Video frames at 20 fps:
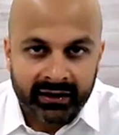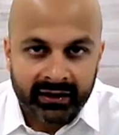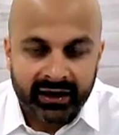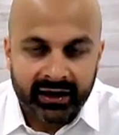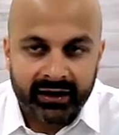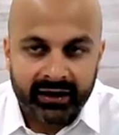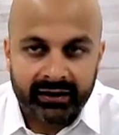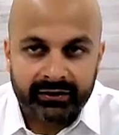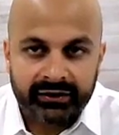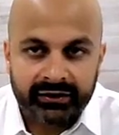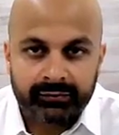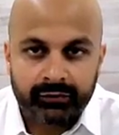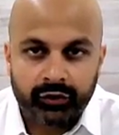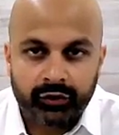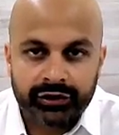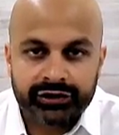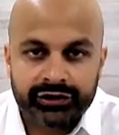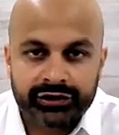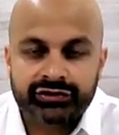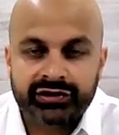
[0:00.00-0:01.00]
And the
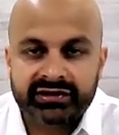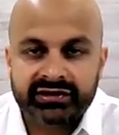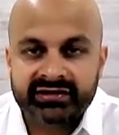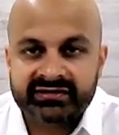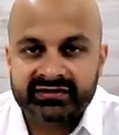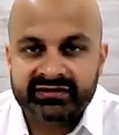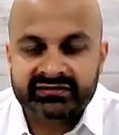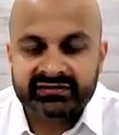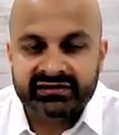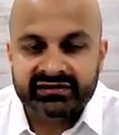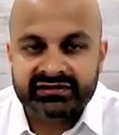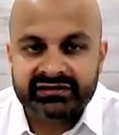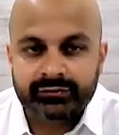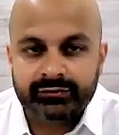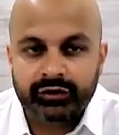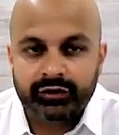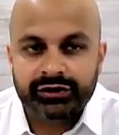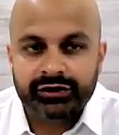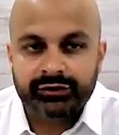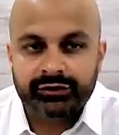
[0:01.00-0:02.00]
more you treat this disease, the
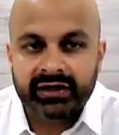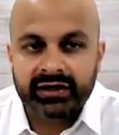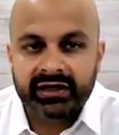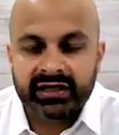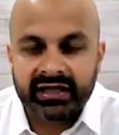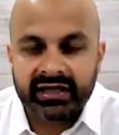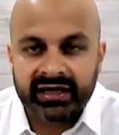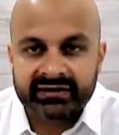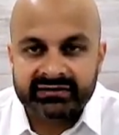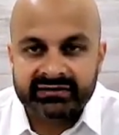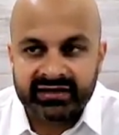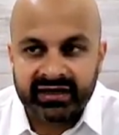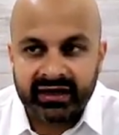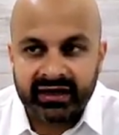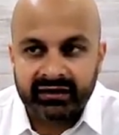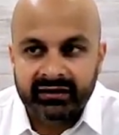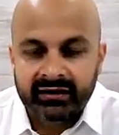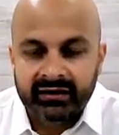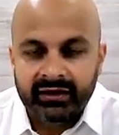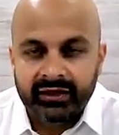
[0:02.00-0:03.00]
more you realize
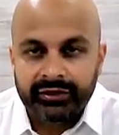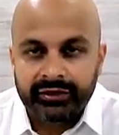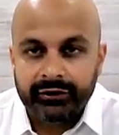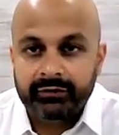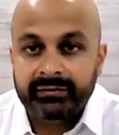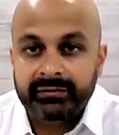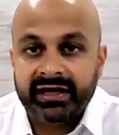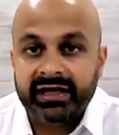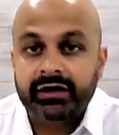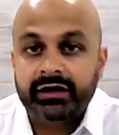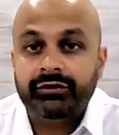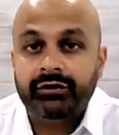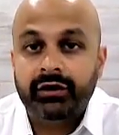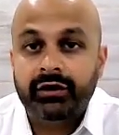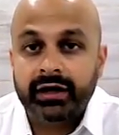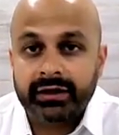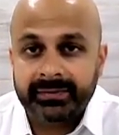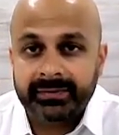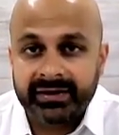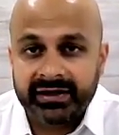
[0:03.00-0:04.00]
that there are many
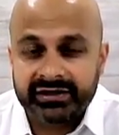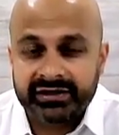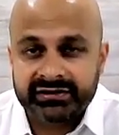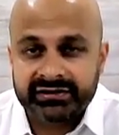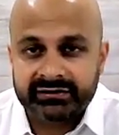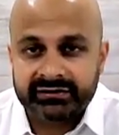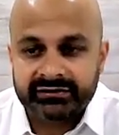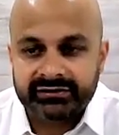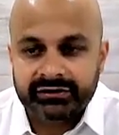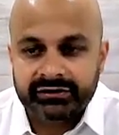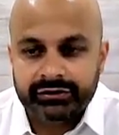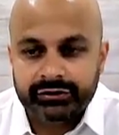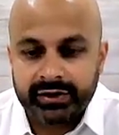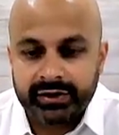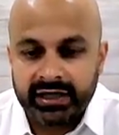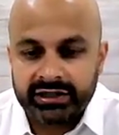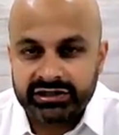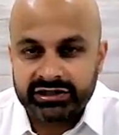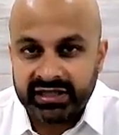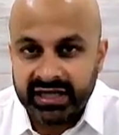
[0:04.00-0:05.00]
chronic patients who
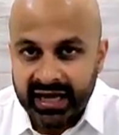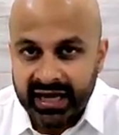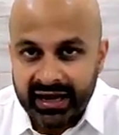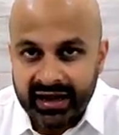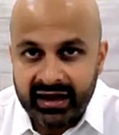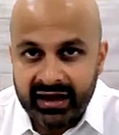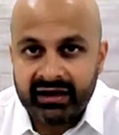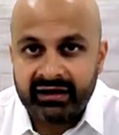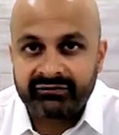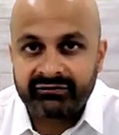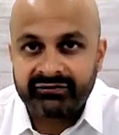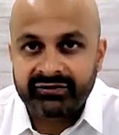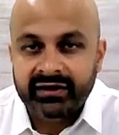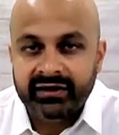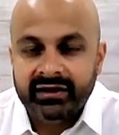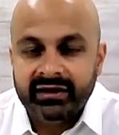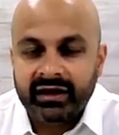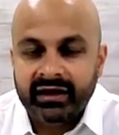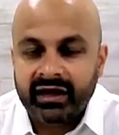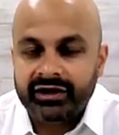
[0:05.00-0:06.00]
actually have
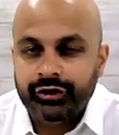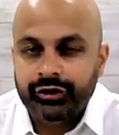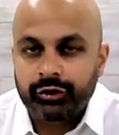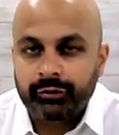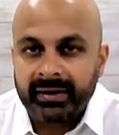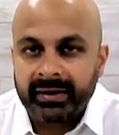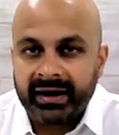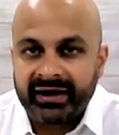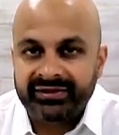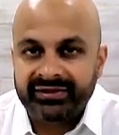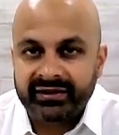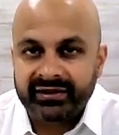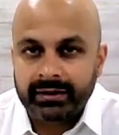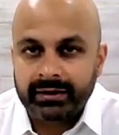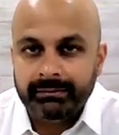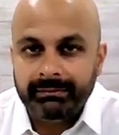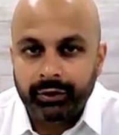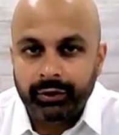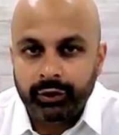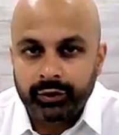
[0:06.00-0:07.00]
a neuropathic
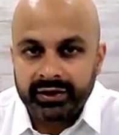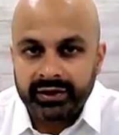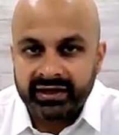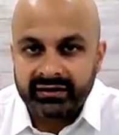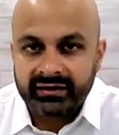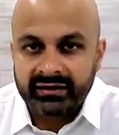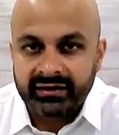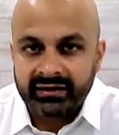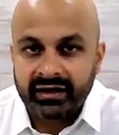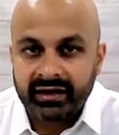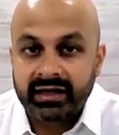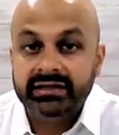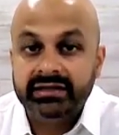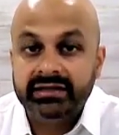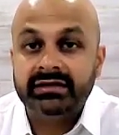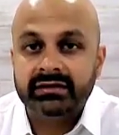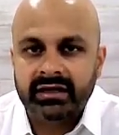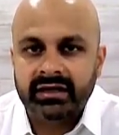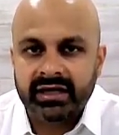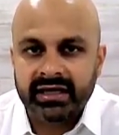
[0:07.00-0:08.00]
component
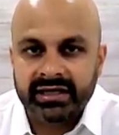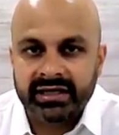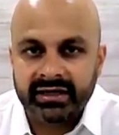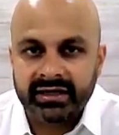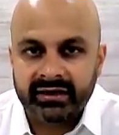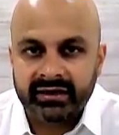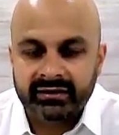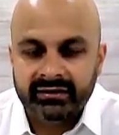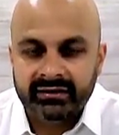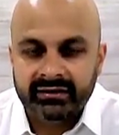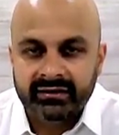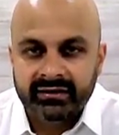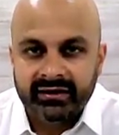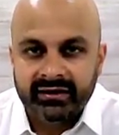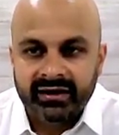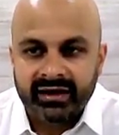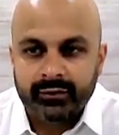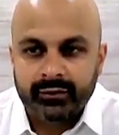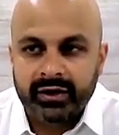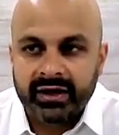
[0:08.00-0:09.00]
underlying it.
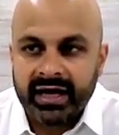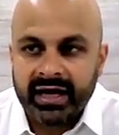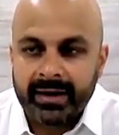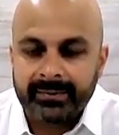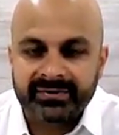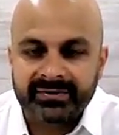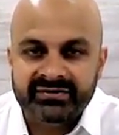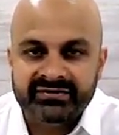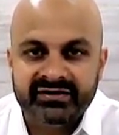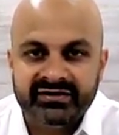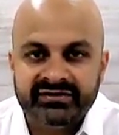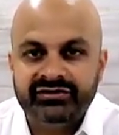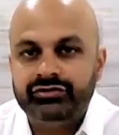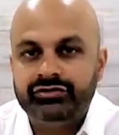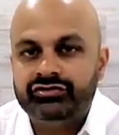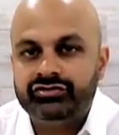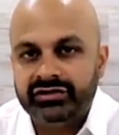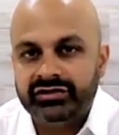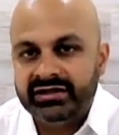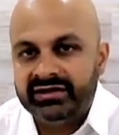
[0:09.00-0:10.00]
And what happens is you
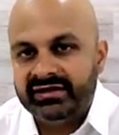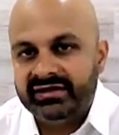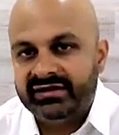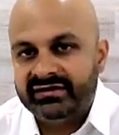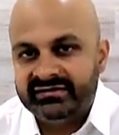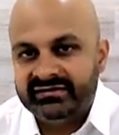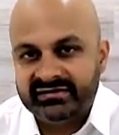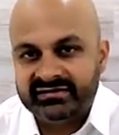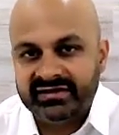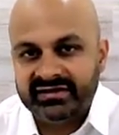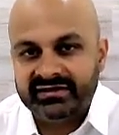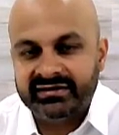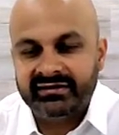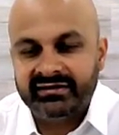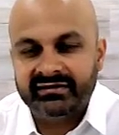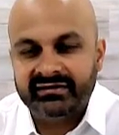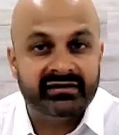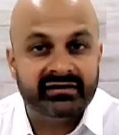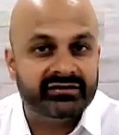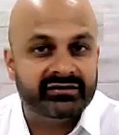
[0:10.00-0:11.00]
treat the existing
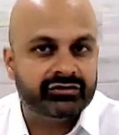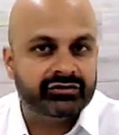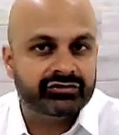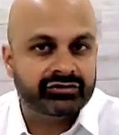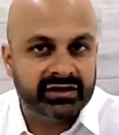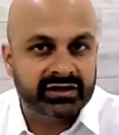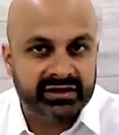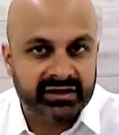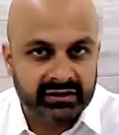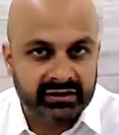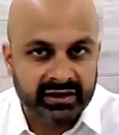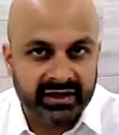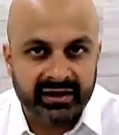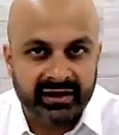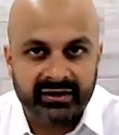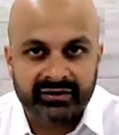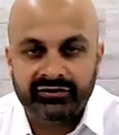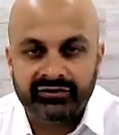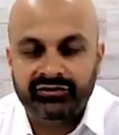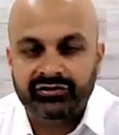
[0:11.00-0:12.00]
disease, you treat the
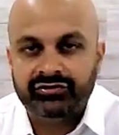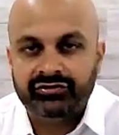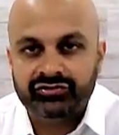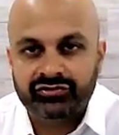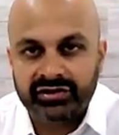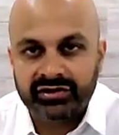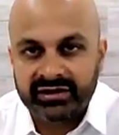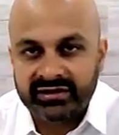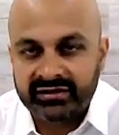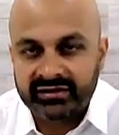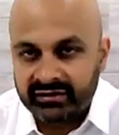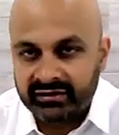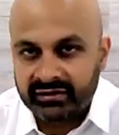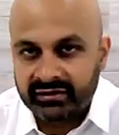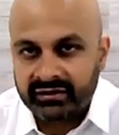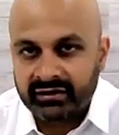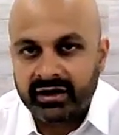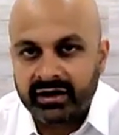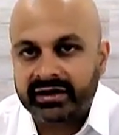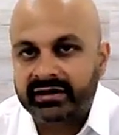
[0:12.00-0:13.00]
glands, you treat
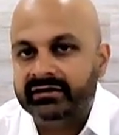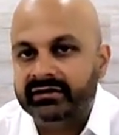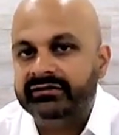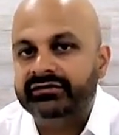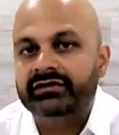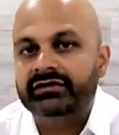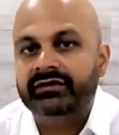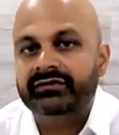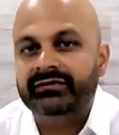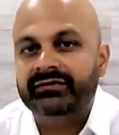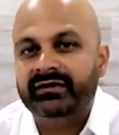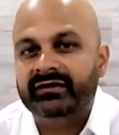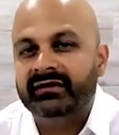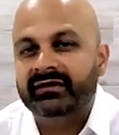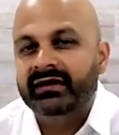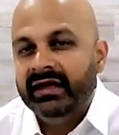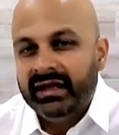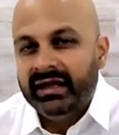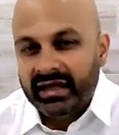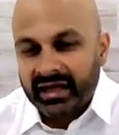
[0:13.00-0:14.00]
their ocular surface,
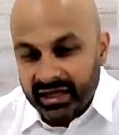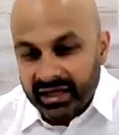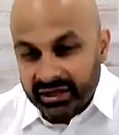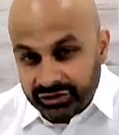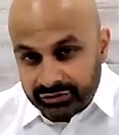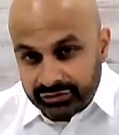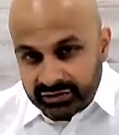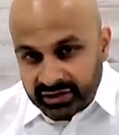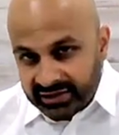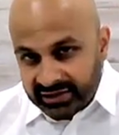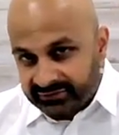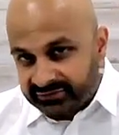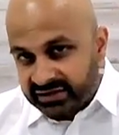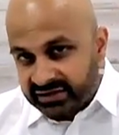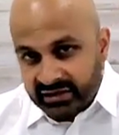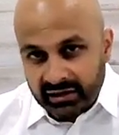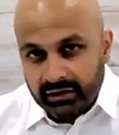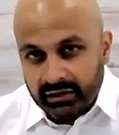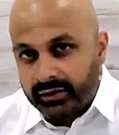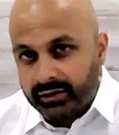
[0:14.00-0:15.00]
and you kind of
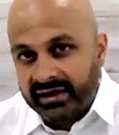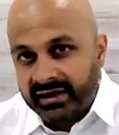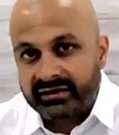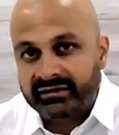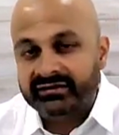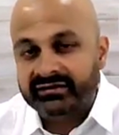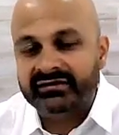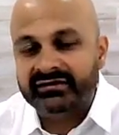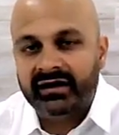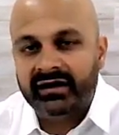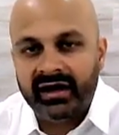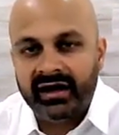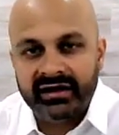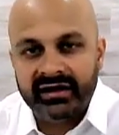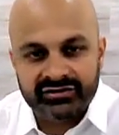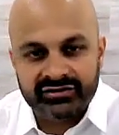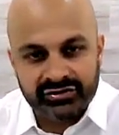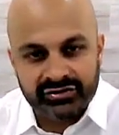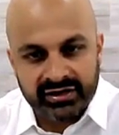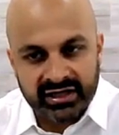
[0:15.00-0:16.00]
tear away their
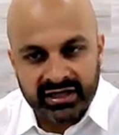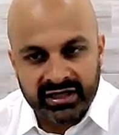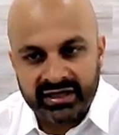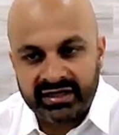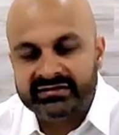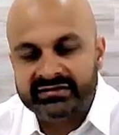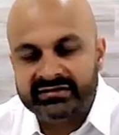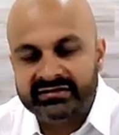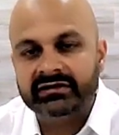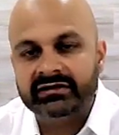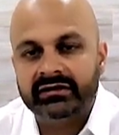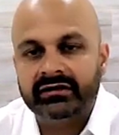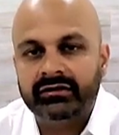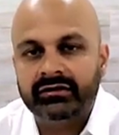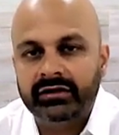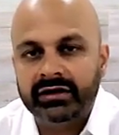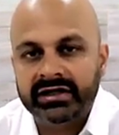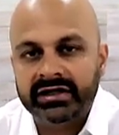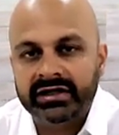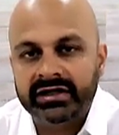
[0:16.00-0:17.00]
signs. You get a nice clear
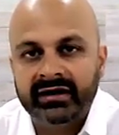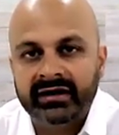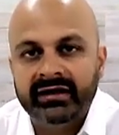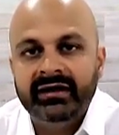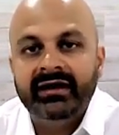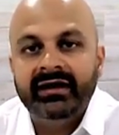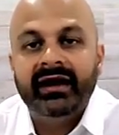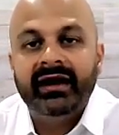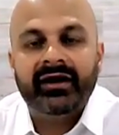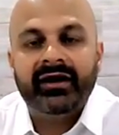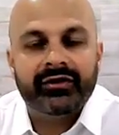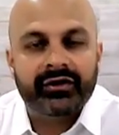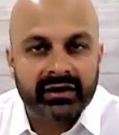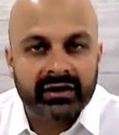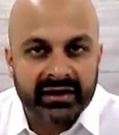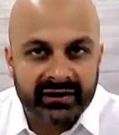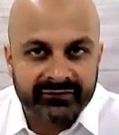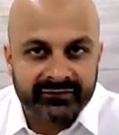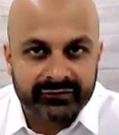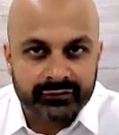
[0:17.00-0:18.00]
cornea, and they're
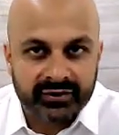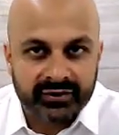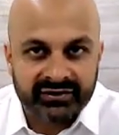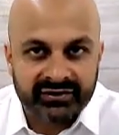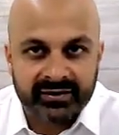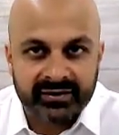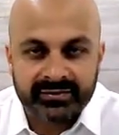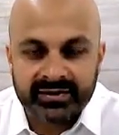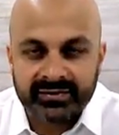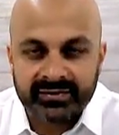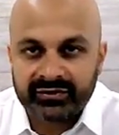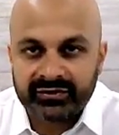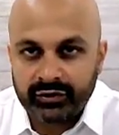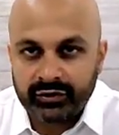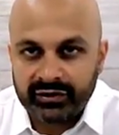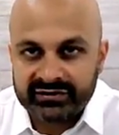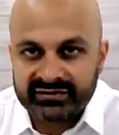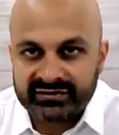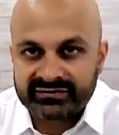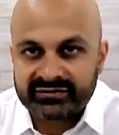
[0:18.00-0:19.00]
left with symptom
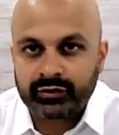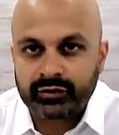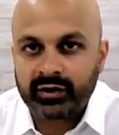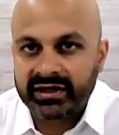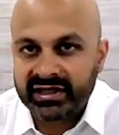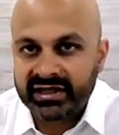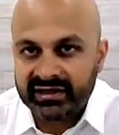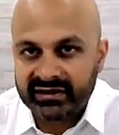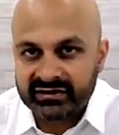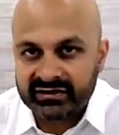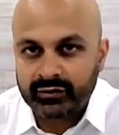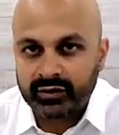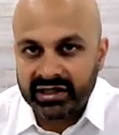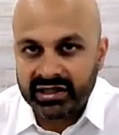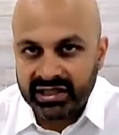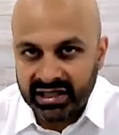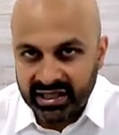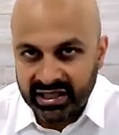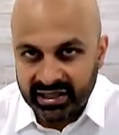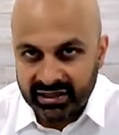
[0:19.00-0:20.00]
scores of 20 out of
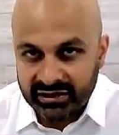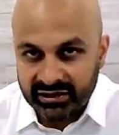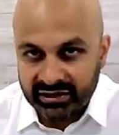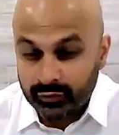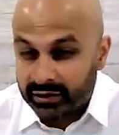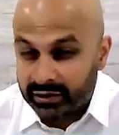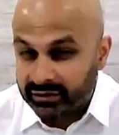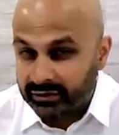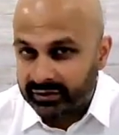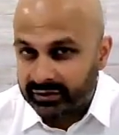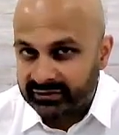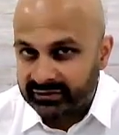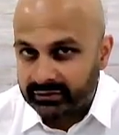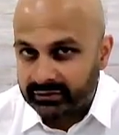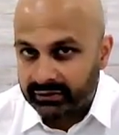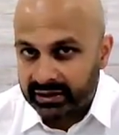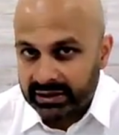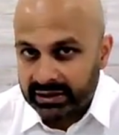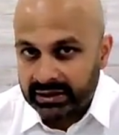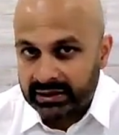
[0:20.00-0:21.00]
28, and you wonder what's
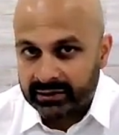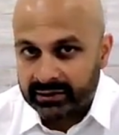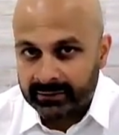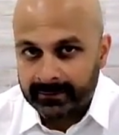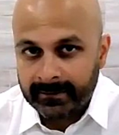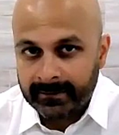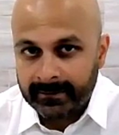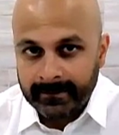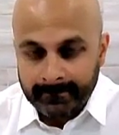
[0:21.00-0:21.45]
going on.